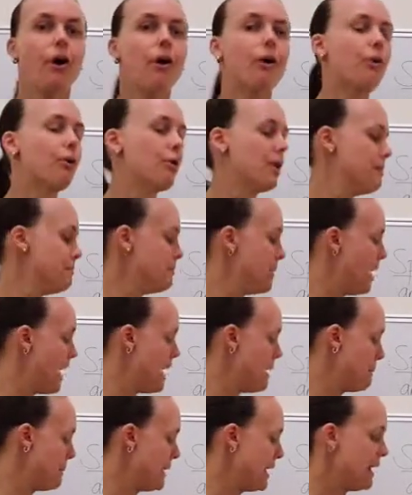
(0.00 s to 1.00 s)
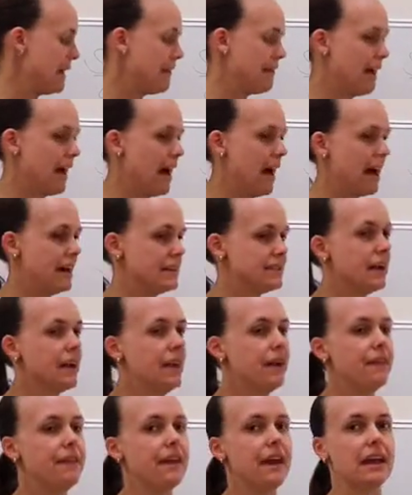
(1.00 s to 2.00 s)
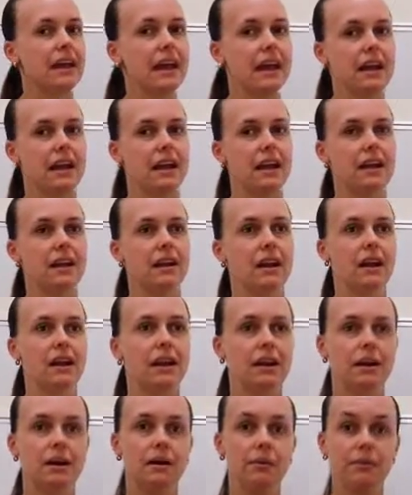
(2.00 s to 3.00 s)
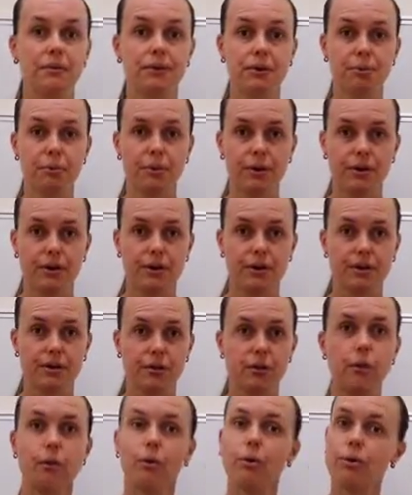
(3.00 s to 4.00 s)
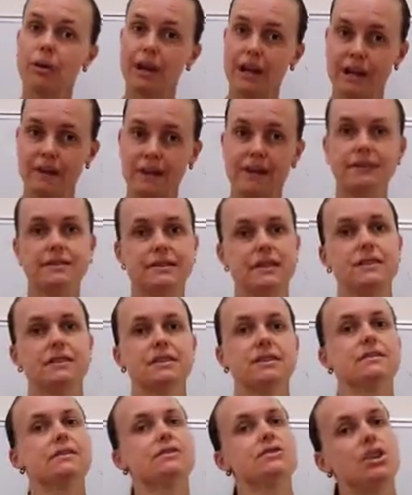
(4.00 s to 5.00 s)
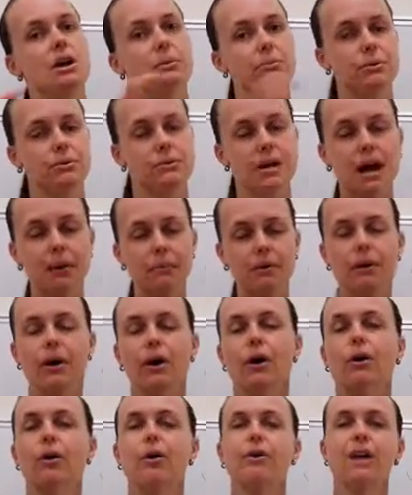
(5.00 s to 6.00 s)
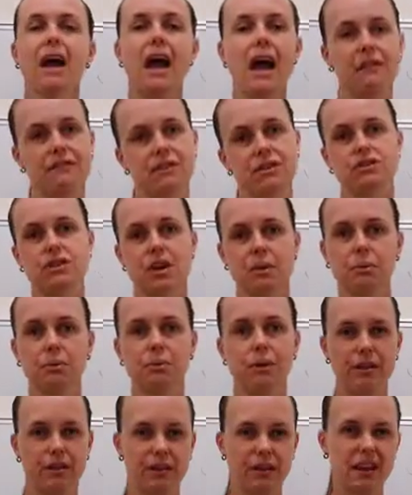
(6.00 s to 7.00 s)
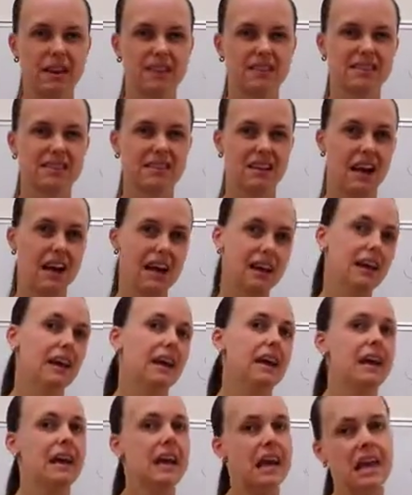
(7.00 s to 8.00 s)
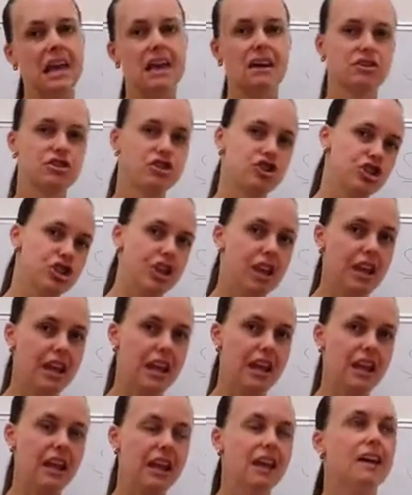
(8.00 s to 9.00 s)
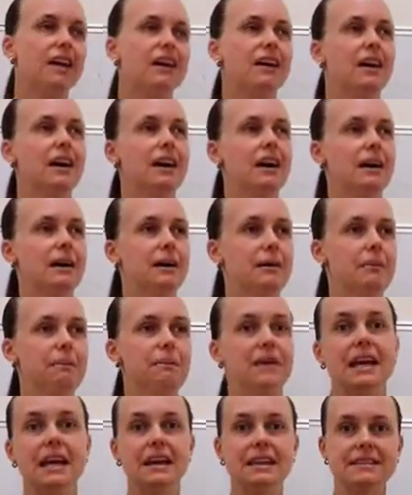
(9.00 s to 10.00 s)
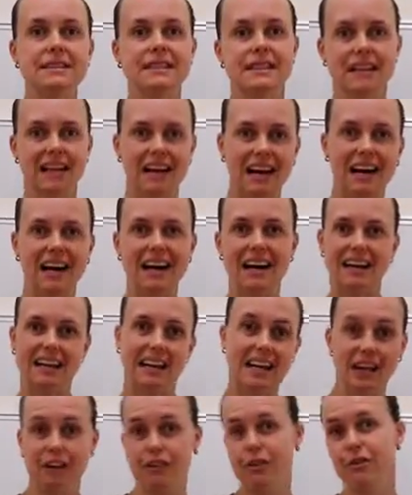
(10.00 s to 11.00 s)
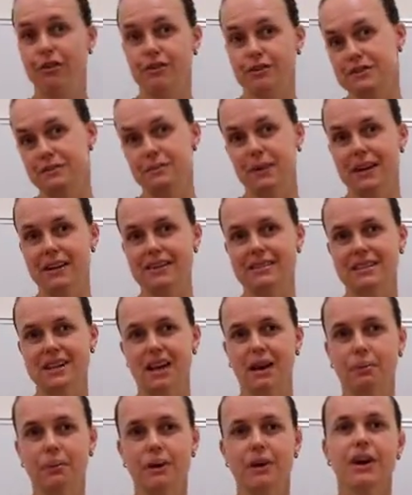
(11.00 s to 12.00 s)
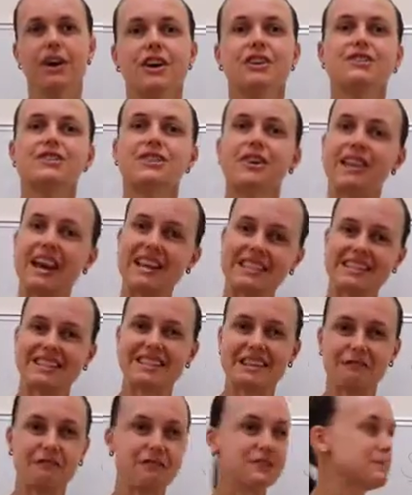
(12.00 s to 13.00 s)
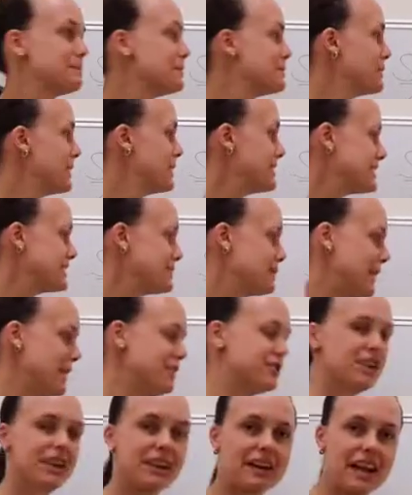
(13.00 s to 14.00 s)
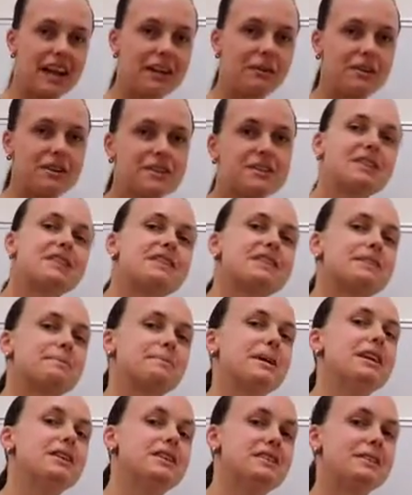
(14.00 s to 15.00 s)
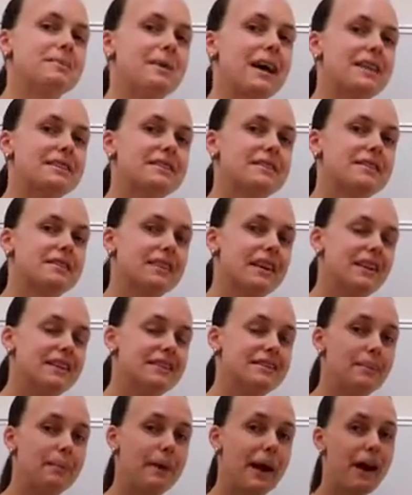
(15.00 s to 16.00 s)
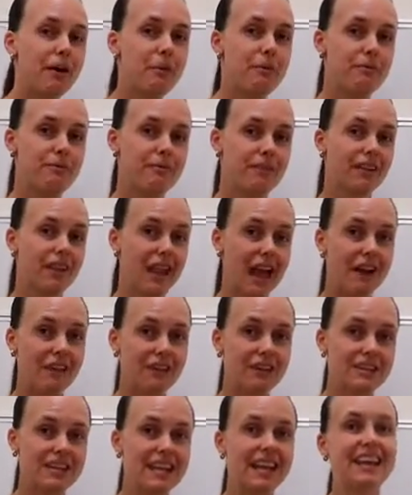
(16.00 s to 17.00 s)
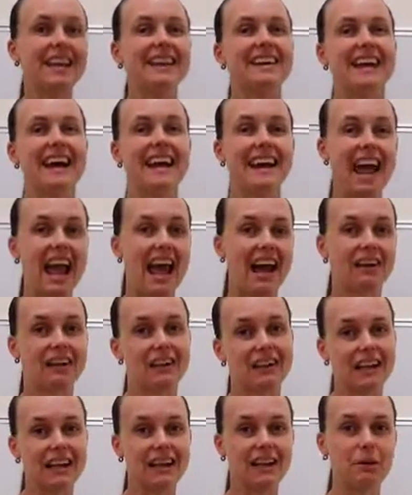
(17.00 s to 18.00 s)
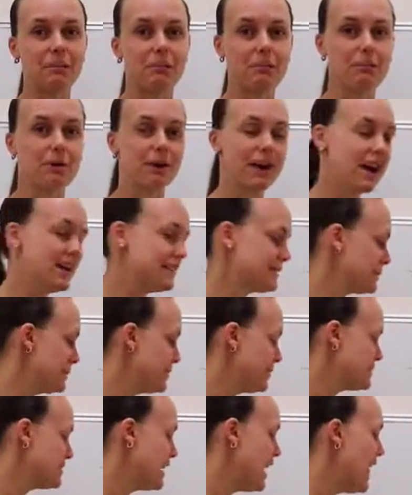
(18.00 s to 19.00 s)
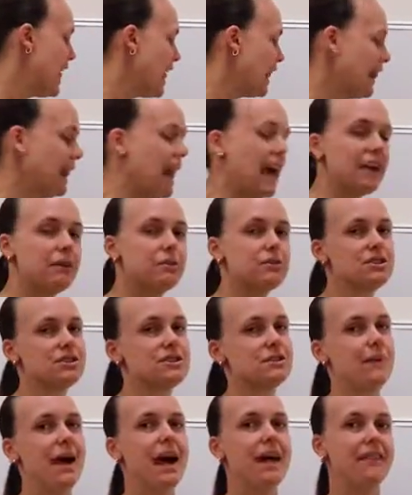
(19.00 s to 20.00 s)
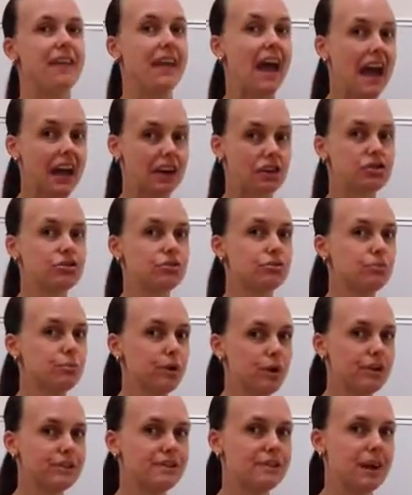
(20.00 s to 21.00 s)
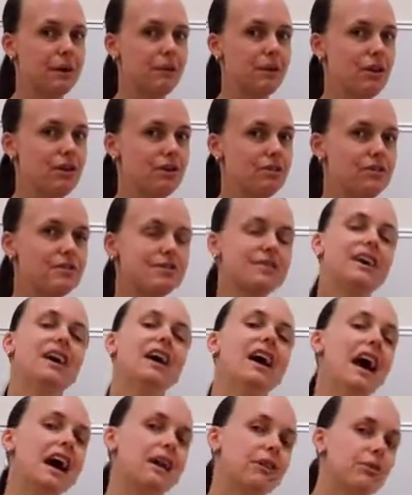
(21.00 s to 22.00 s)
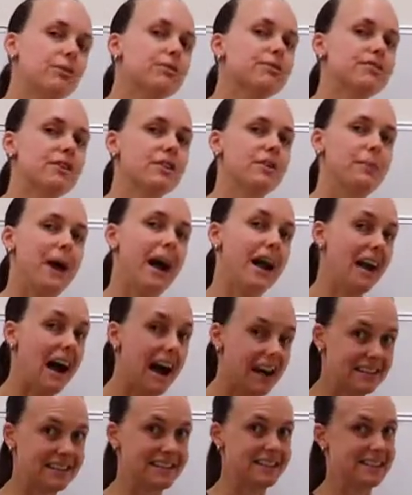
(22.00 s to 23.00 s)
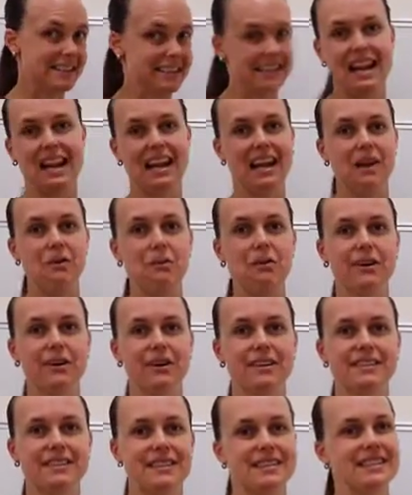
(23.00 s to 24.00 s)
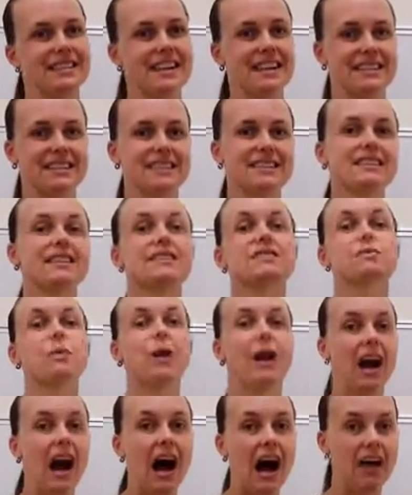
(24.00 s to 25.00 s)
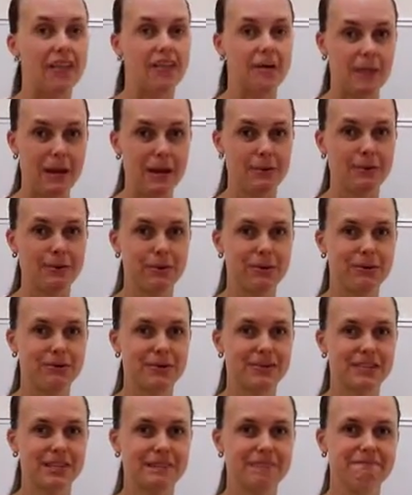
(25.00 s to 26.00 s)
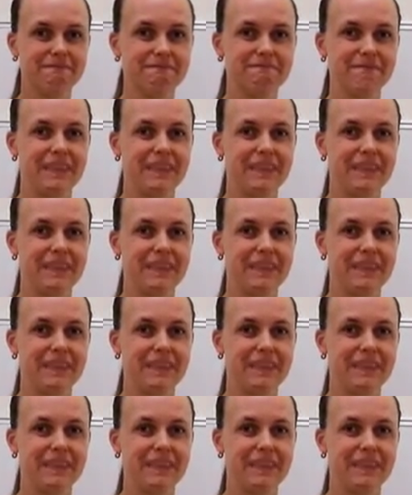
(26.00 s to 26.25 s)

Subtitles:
Or it might be that they're getting the word order in their sentence jumbled up, or they're having trouble with things like he and she, is and are, getting those mixed up. So that's the difference between speech and language. Speech is about clarity and how clearly we pronounce words. Language is about the actual words that we use, and also about understanding words and sentences when other people use them.